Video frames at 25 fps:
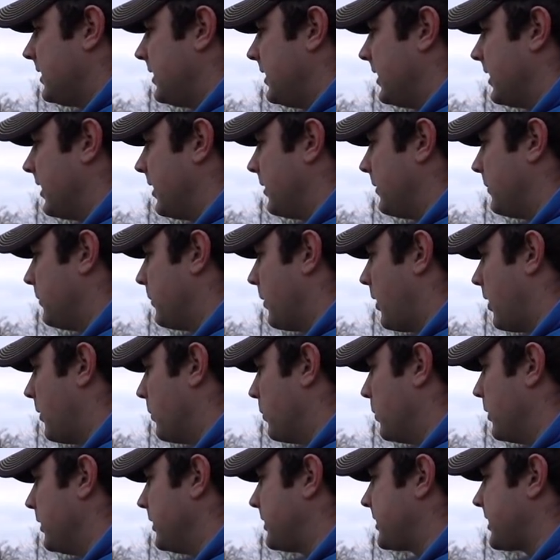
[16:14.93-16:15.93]
you know,
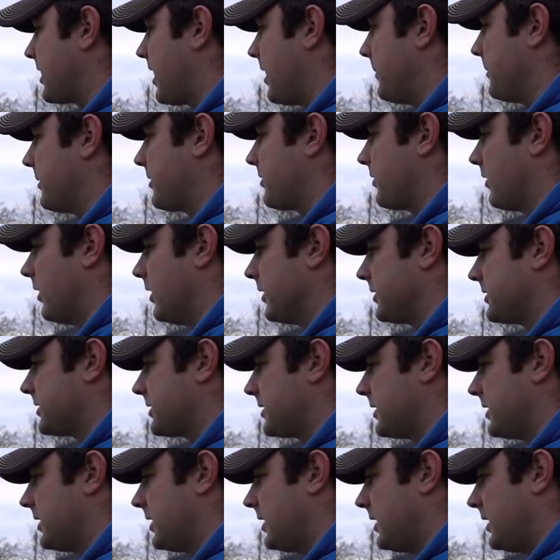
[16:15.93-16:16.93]
what would come
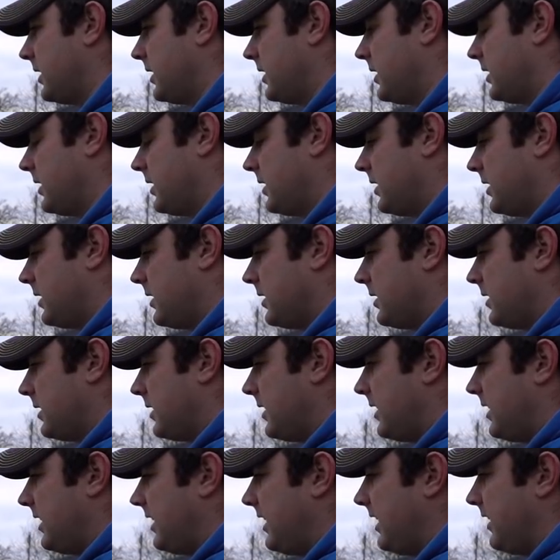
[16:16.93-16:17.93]
across
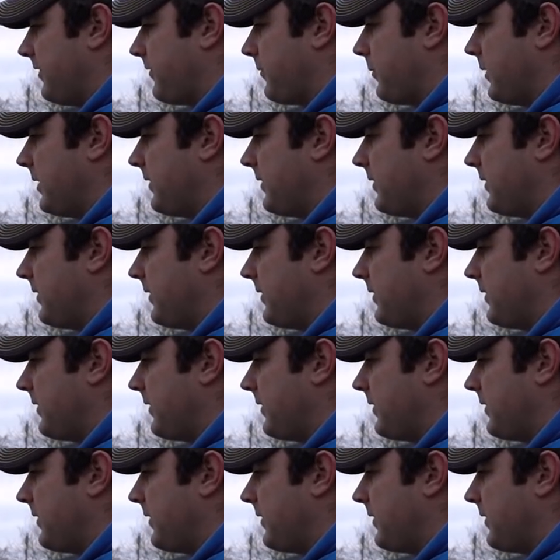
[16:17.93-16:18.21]
if